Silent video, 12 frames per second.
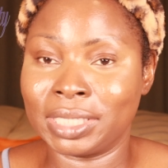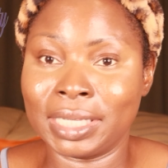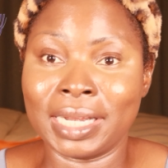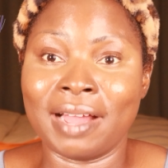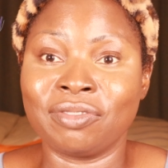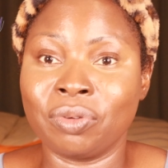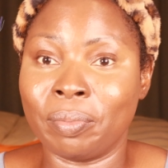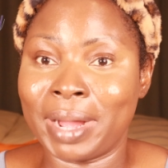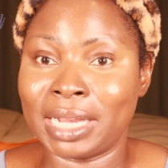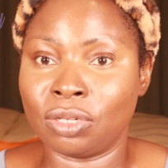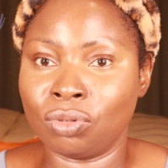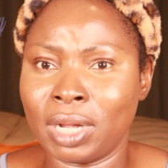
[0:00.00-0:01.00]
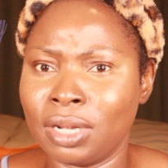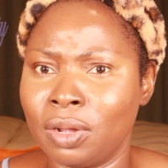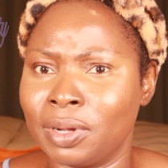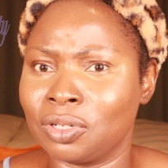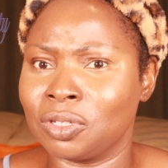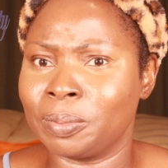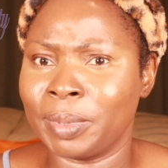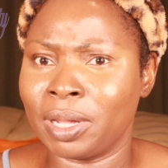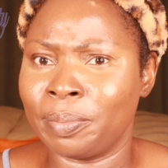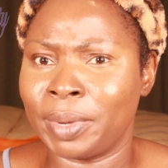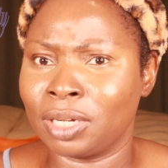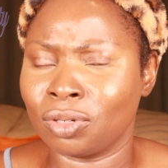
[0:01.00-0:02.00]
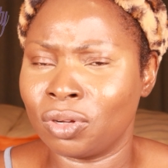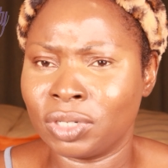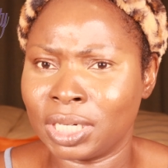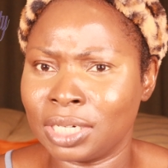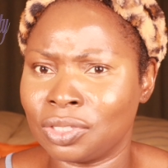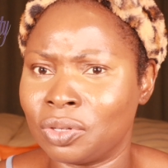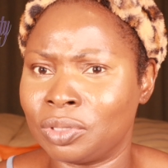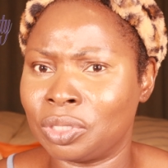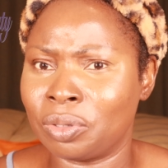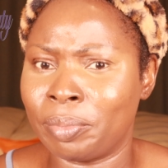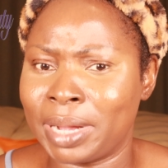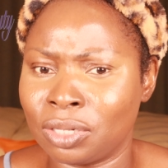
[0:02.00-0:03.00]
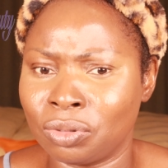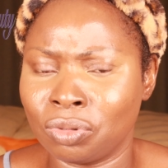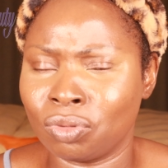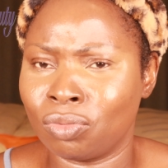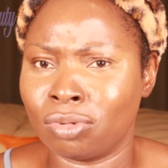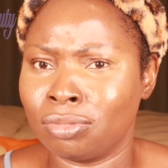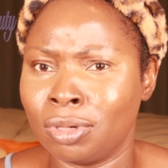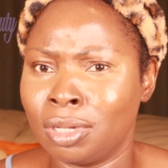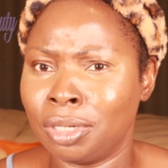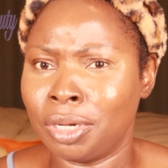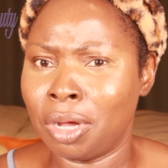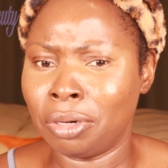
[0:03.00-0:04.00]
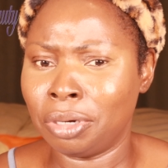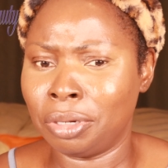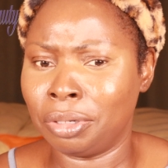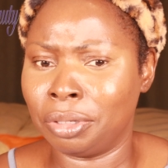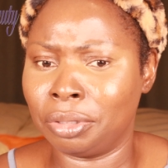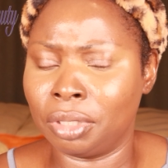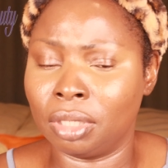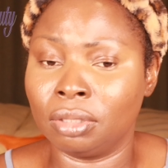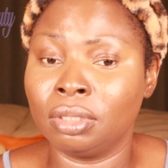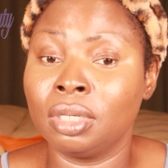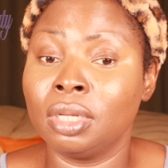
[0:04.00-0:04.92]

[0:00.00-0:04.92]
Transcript: I said, I have to buy two. I don't want to spend about 100 or something to buy two. So, no, no, no, no, no.